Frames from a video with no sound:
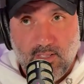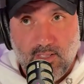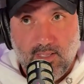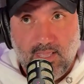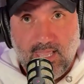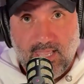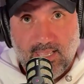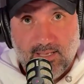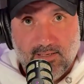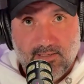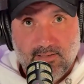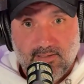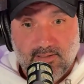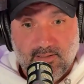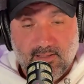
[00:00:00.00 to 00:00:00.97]

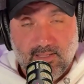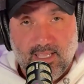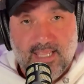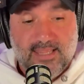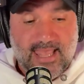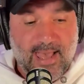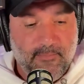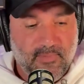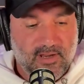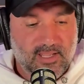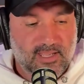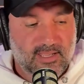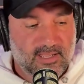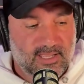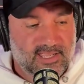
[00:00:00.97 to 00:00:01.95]
And that
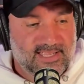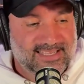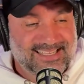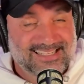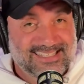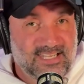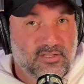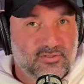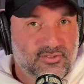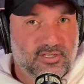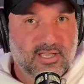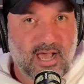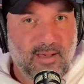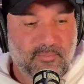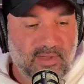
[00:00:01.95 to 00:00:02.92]
money continues to
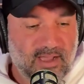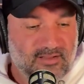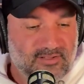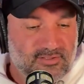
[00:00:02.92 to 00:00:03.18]
compound.